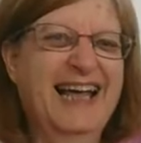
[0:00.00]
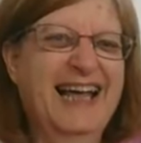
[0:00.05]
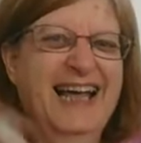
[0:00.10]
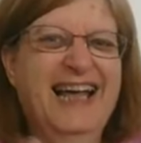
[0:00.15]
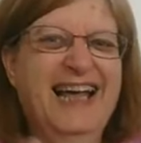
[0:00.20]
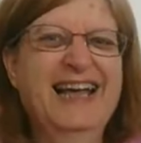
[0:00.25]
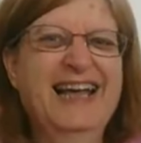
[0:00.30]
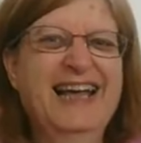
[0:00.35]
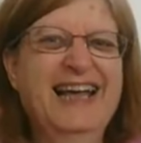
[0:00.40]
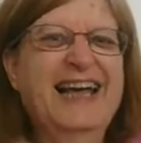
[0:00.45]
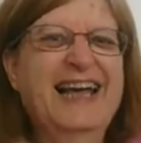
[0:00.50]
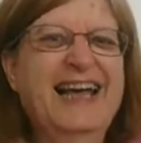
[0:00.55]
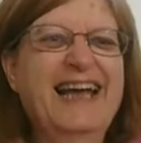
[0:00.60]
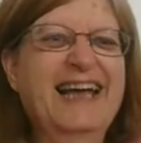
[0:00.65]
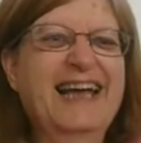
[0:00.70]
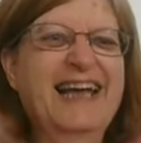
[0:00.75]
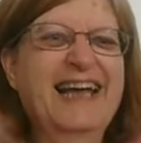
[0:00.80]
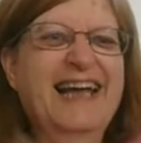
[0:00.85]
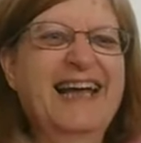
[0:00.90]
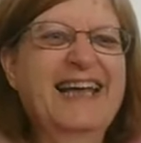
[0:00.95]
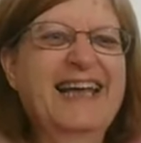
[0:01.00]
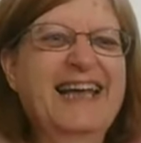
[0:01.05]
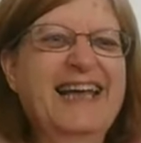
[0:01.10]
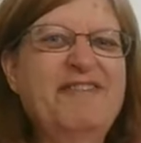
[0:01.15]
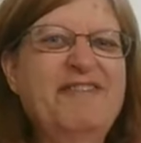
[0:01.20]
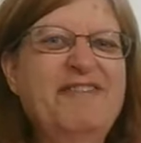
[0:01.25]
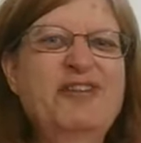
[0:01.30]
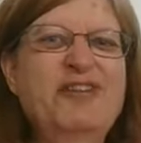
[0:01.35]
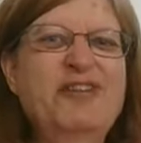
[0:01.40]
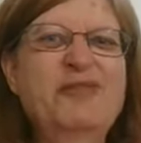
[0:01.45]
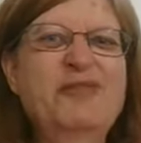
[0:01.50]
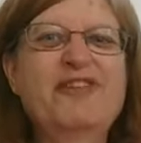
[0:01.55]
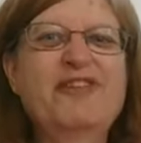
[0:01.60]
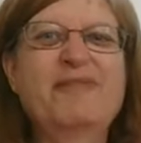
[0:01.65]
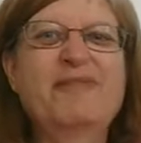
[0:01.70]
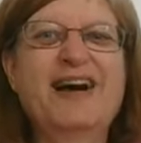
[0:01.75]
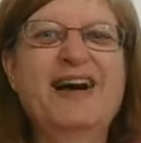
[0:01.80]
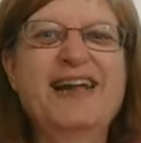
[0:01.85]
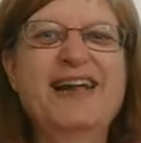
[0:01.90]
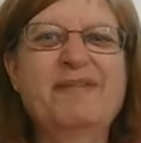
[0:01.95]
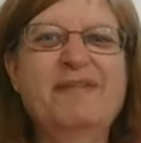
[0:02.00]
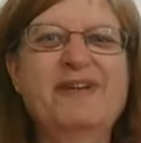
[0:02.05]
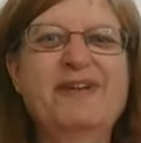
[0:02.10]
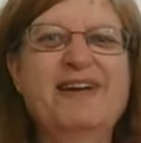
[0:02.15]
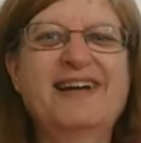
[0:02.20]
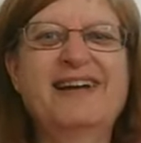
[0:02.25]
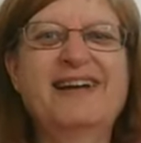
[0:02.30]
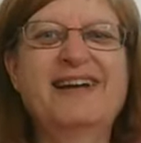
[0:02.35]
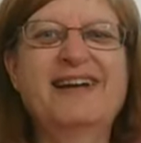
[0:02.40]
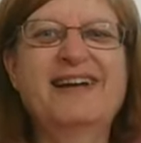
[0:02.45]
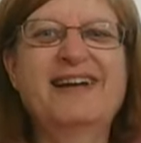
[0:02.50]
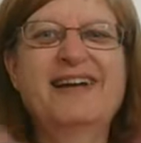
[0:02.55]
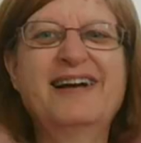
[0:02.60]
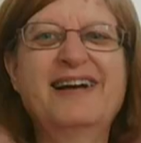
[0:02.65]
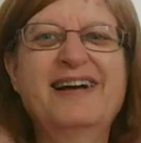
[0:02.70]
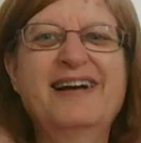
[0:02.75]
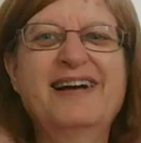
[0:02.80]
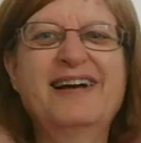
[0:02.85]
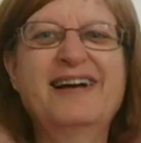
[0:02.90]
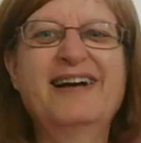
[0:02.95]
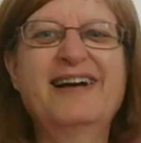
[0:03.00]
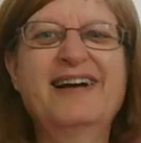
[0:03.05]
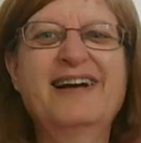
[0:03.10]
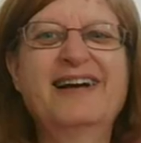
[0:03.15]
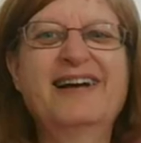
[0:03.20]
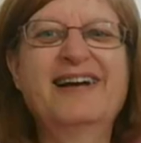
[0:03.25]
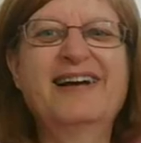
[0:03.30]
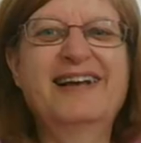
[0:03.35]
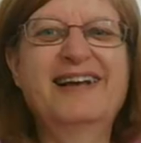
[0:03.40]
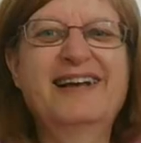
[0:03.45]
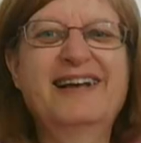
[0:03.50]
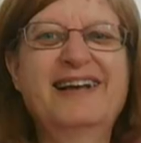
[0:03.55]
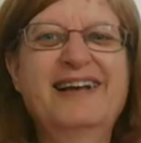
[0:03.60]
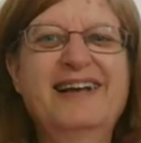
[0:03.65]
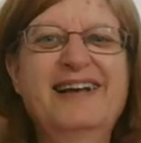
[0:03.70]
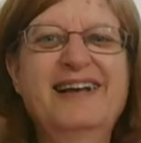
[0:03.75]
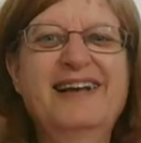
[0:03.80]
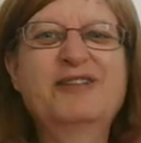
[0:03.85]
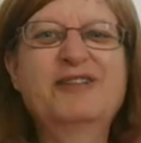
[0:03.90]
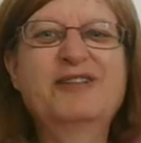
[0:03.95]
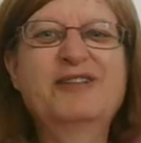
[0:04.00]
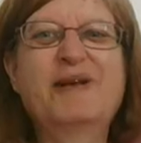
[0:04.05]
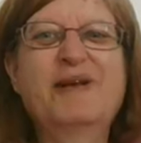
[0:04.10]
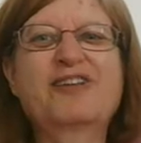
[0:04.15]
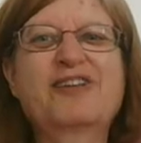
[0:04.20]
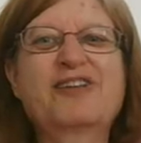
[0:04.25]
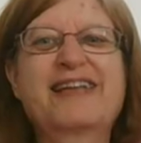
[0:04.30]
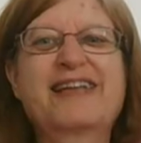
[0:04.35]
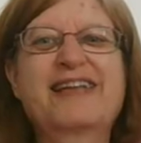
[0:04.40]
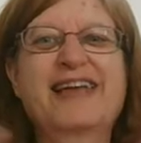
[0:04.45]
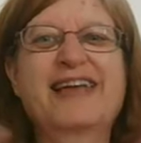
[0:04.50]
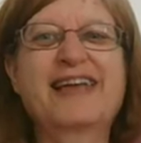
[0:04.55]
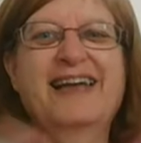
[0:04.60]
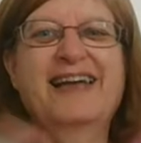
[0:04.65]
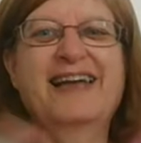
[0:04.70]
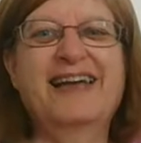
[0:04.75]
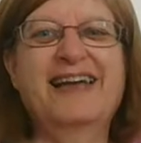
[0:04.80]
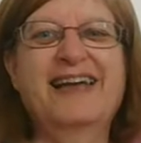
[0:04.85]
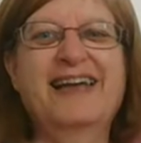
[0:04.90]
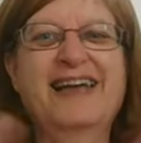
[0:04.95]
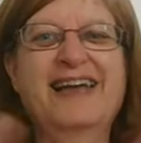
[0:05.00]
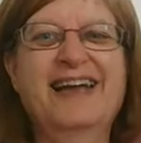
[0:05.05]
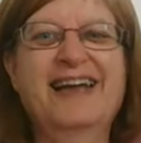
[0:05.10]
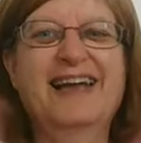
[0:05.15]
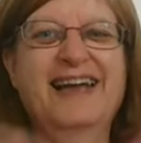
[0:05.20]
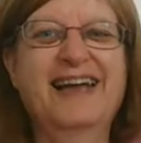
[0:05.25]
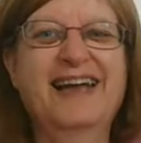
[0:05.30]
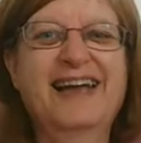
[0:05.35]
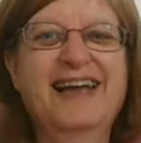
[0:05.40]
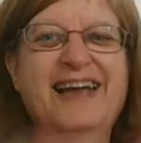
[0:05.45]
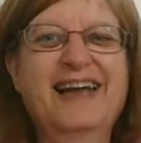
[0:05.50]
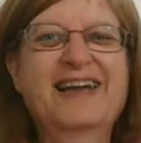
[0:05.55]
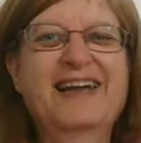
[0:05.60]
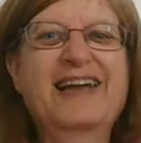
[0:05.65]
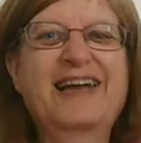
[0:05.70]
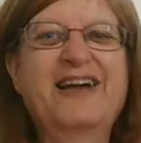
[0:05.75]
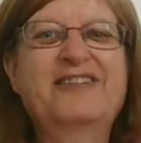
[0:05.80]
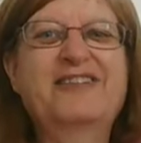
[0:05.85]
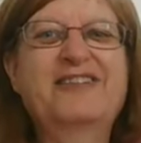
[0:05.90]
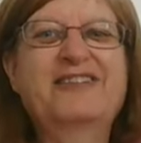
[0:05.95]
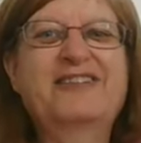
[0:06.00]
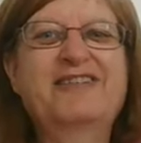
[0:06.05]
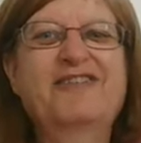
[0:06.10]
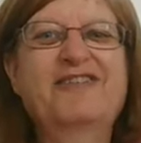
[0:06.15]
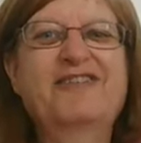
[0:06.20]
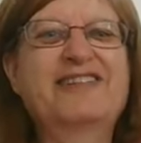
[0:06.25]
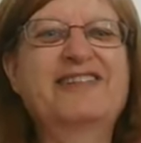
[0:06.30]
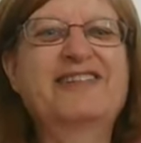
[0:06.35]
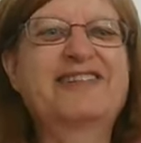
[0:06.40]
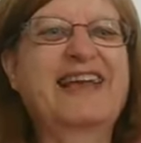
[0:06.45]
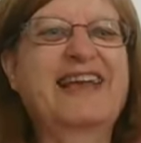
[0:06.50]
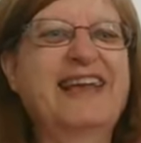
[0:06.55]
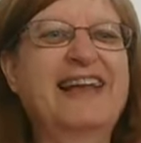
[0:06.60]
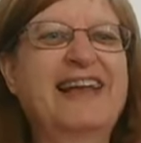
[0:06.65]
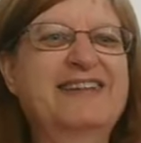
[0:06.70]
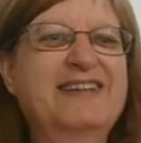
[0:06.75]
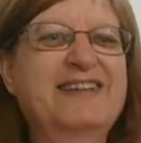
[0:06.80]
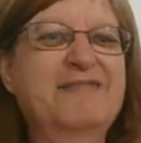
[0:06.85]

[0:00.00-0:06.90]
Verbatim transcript: yeah, Kevin's one of my um spiritual psychic ghost investigator